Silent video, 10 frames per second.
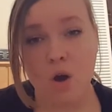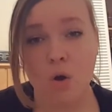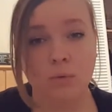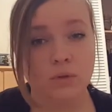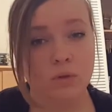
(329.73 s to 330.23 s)

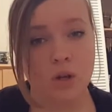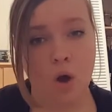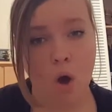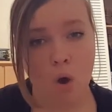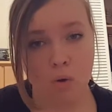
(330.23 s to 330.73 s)
The common
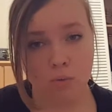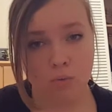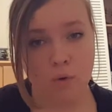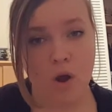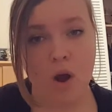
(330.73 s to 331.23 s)
iliac
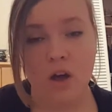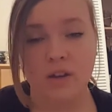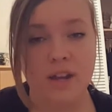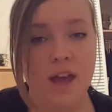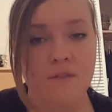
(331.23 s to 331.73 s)
veins
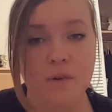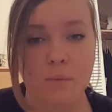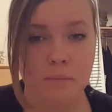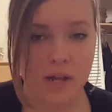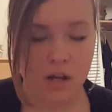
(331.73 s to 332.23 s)
collects it
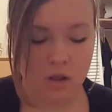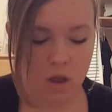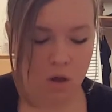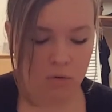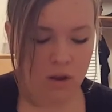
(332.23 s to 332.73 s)
from the
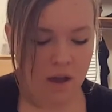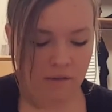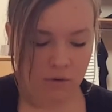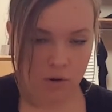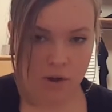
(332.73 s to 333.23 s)
lower limb and
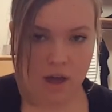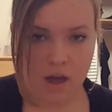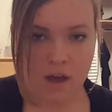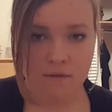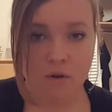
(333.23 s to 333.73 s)
pelvic
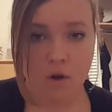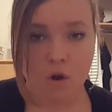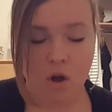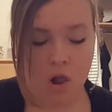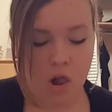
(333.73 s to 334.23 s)

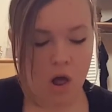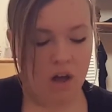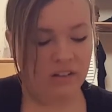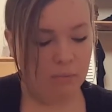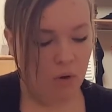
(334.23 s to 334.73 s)
cavity
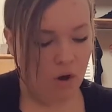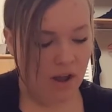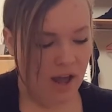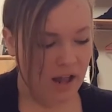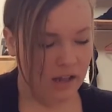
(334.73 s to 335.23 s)
and
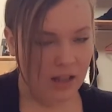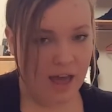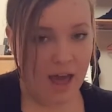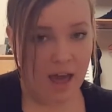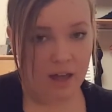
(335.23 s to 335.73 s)
sends it to the
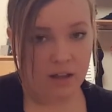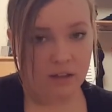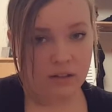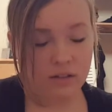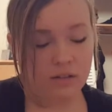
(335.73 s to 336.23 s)
superior
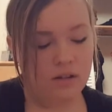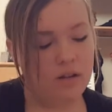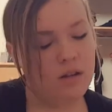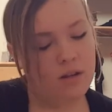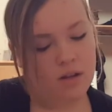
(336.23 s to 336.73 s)
vena
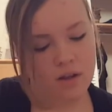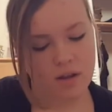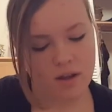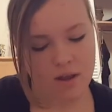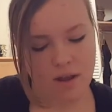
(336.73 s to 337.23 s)
cava.
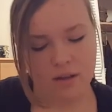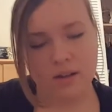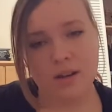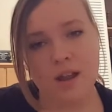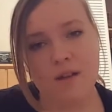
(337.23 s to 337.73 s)

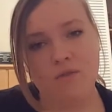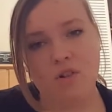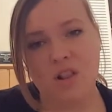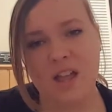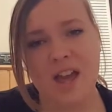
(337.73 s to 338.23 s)
The
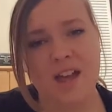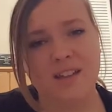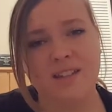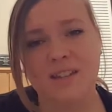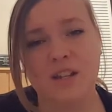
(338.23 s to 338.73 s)
common
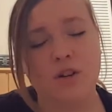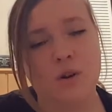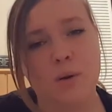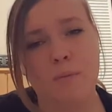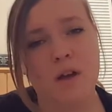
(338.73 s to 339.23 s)
iliac
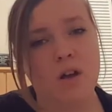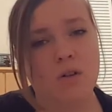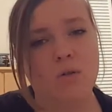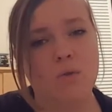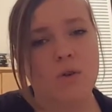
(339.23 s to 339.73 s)
veins,
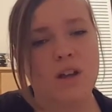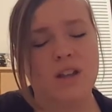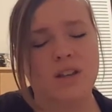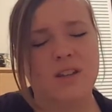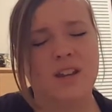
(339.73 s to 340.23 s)

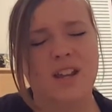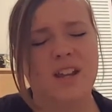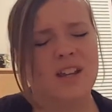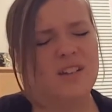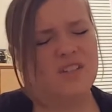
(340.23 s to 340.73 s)
that
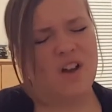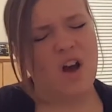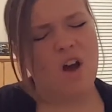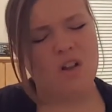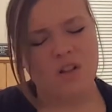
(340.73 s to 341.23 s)
was
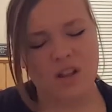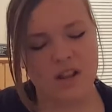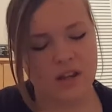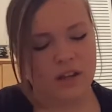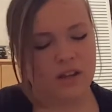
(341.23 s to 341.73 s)
the lower
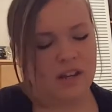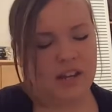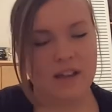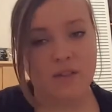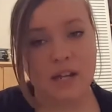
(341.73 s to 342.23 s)
limb and
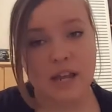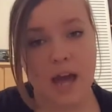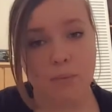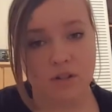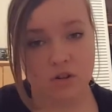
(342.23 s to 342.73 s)
pelvic cavity
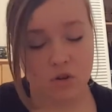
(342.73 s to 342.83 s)
one.